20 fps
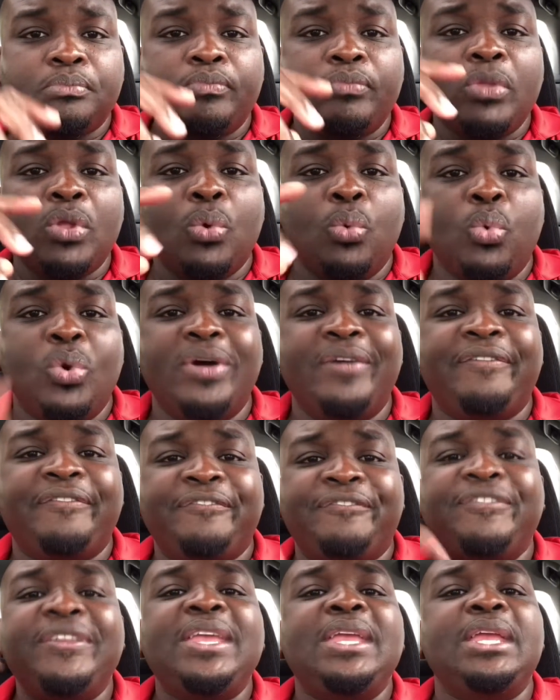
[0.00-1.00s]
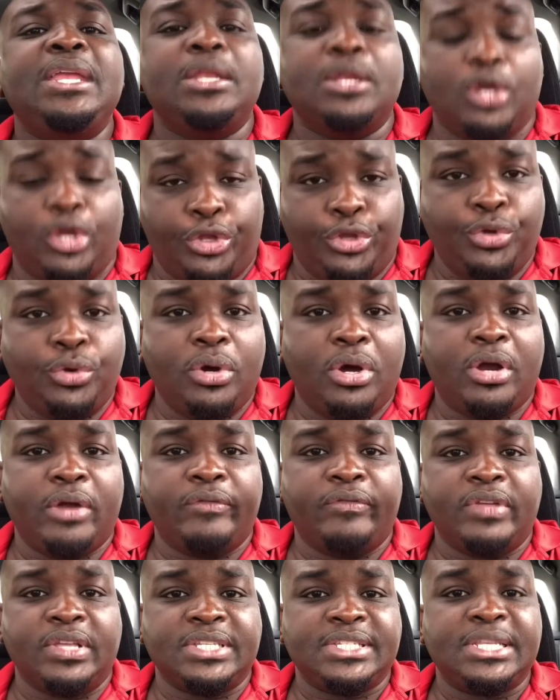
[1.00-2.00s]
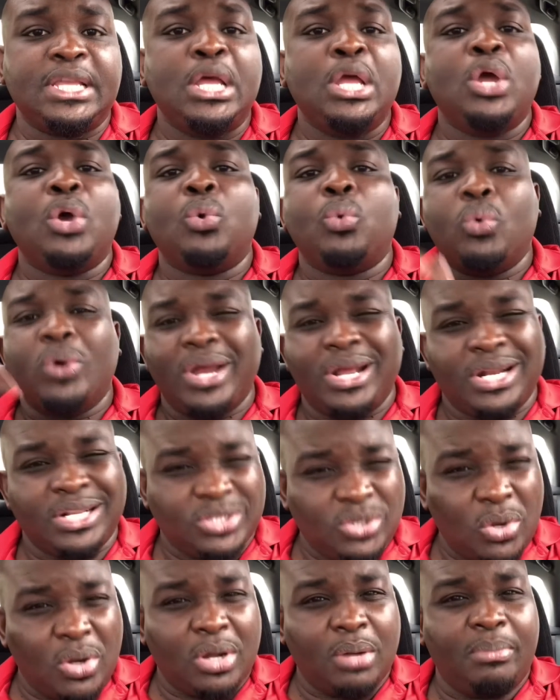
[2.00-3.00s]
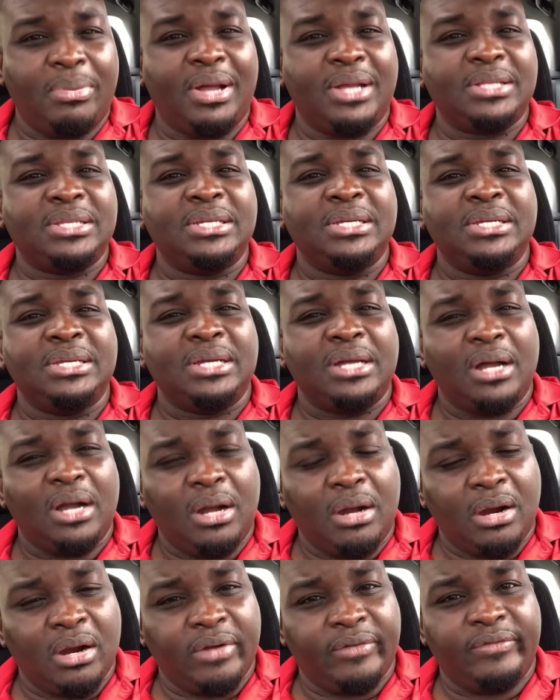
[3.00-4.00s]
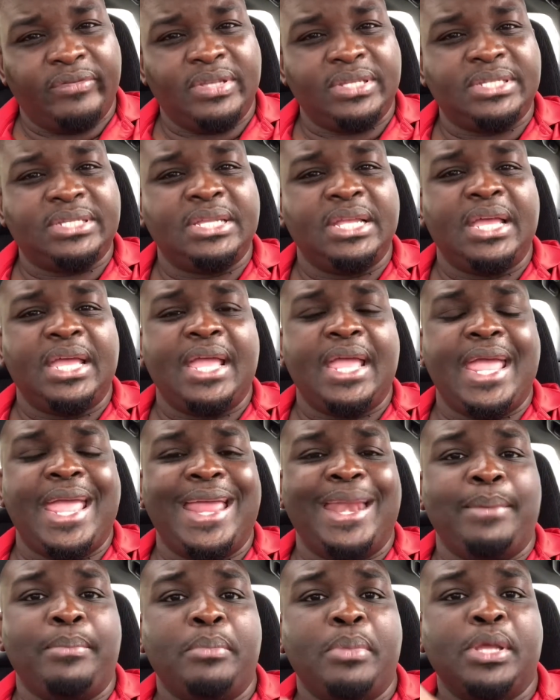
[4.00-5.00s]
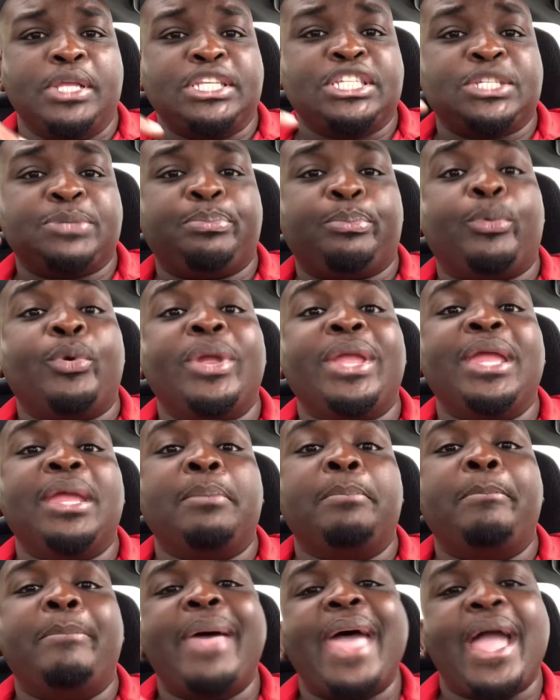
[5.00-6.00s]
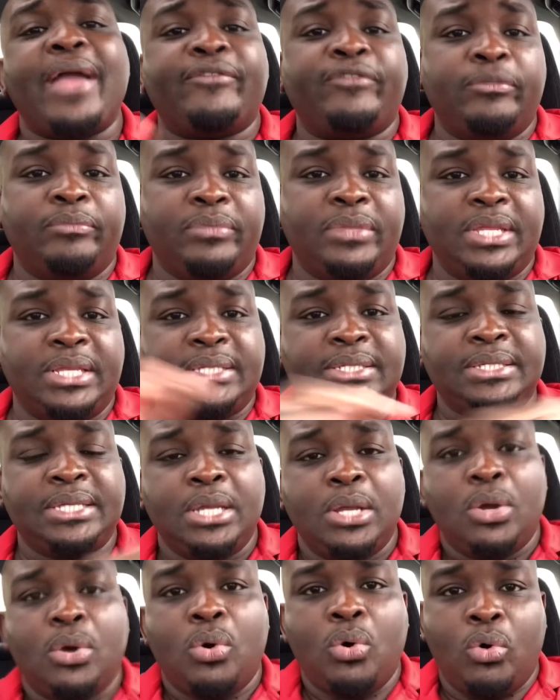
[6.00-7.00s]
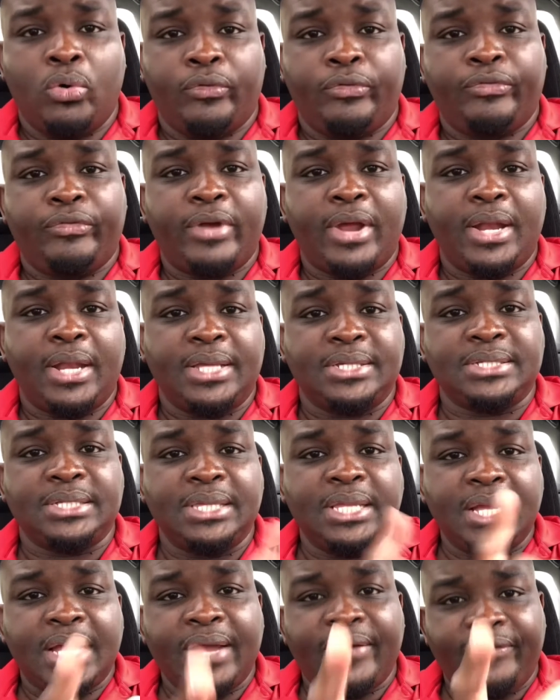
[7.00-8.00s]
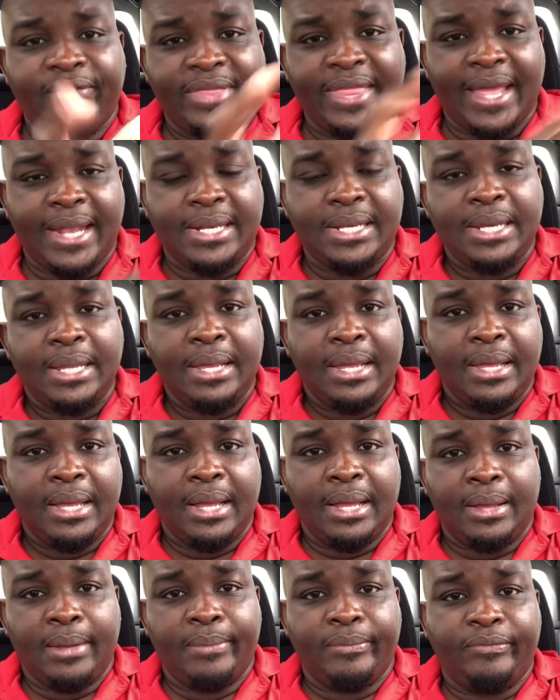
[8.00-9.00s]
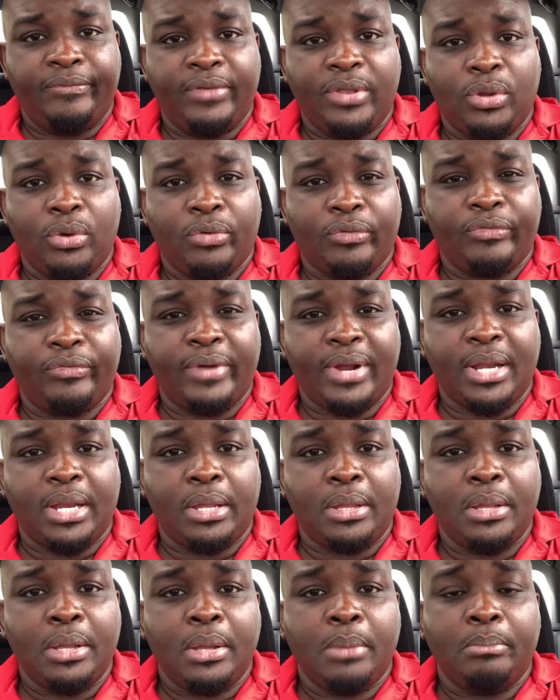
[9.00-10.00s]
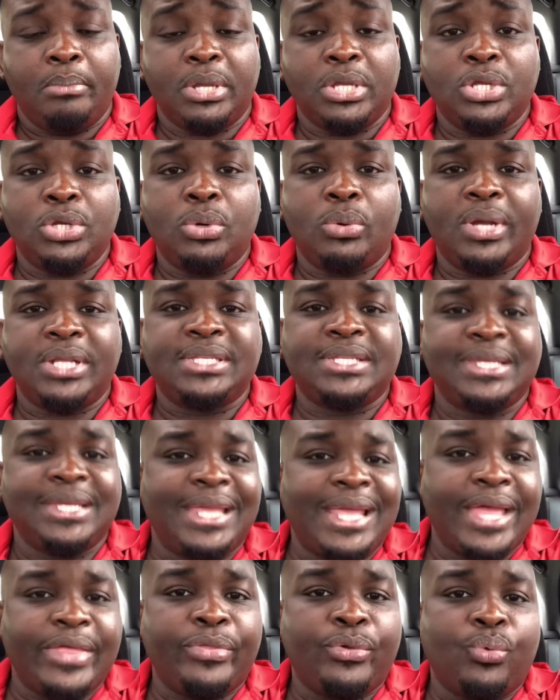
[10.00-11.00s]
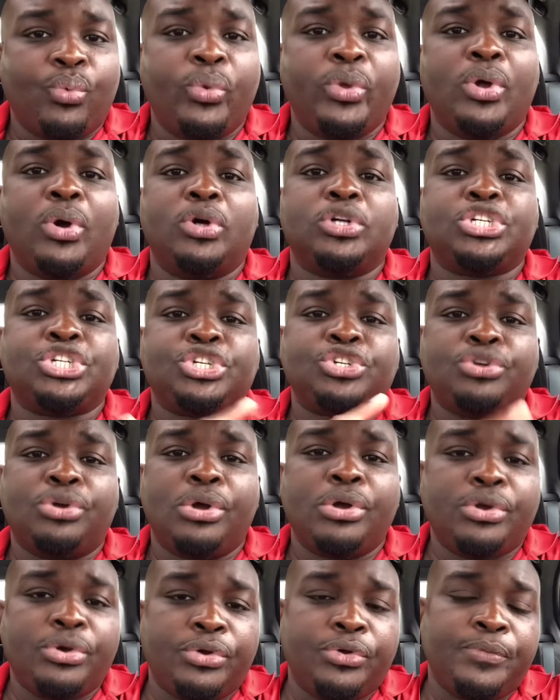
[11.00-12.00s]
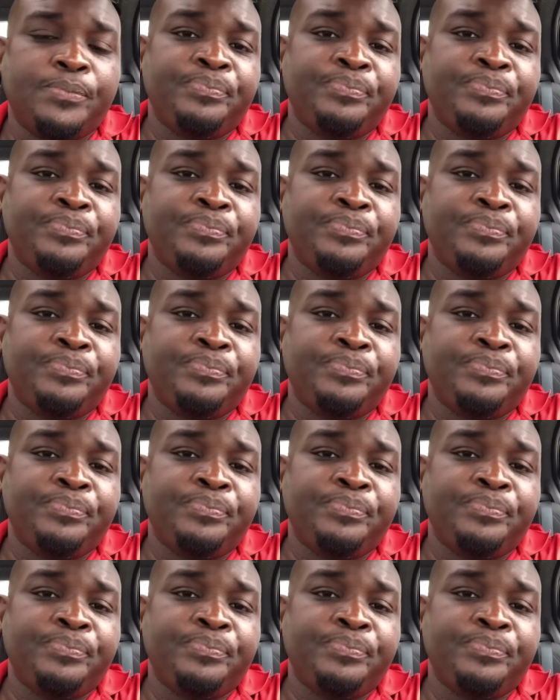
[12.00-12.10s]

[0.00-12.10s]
will feed a new harvest. We're going to talk about harvest and springing back from this on Friday. So look out for that video on Friday. But you know what? Together we are stronger.